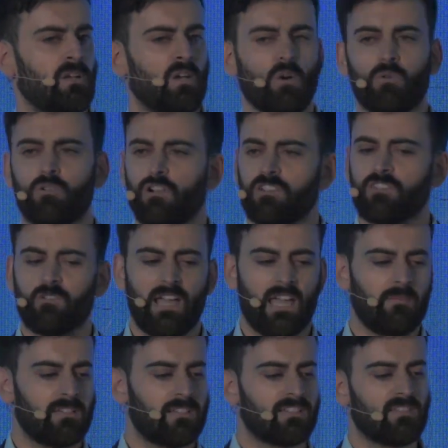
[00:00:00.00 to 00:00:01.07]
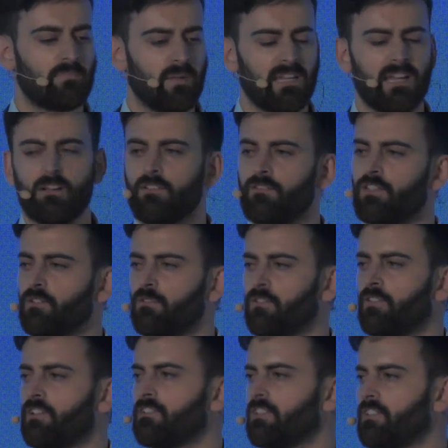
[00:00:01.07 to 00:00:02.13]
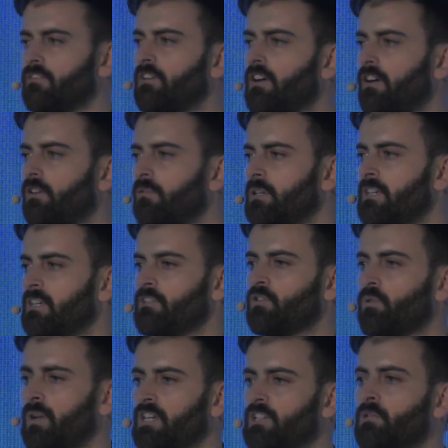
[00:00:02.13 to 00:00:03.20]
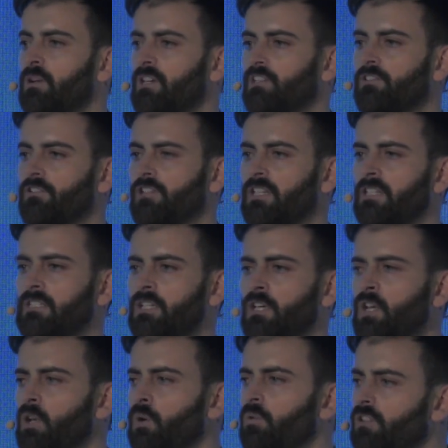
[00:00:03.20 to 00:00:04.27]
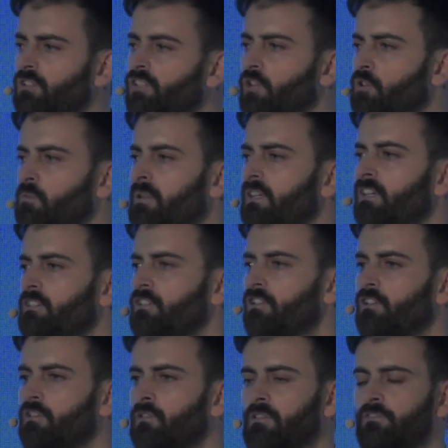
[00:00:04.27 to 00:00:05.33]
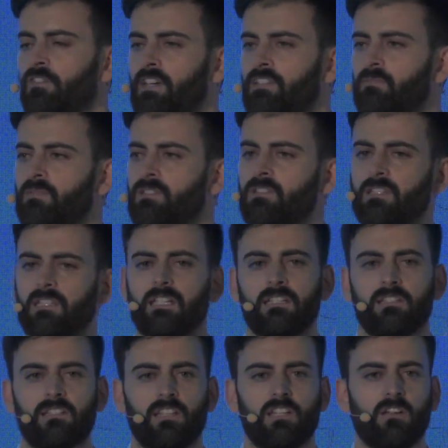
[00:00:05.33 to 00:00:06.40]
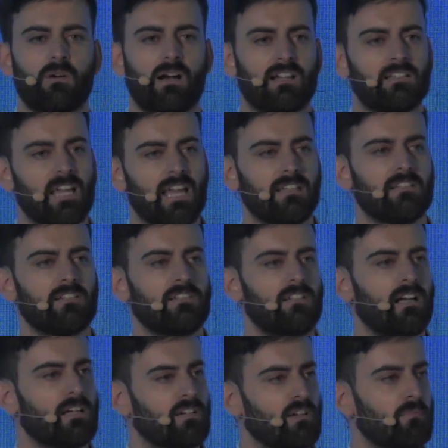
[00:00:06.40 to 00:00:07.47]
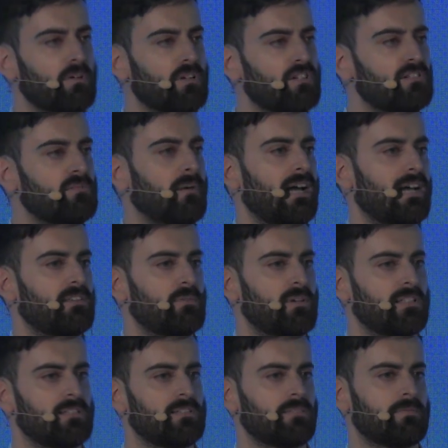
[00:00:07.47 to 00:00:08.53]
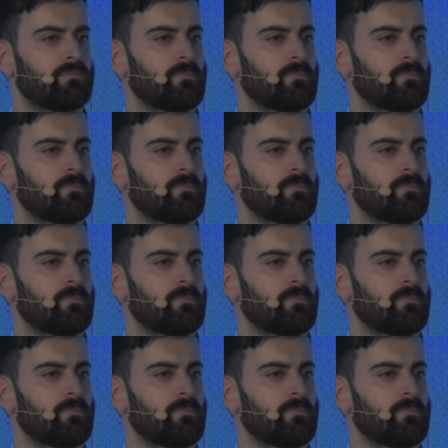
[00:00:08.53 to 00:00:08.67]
We're also aiming to spin out of the University of Galway in 2023 with a €2 million investment to continue our technical and commercial pathways.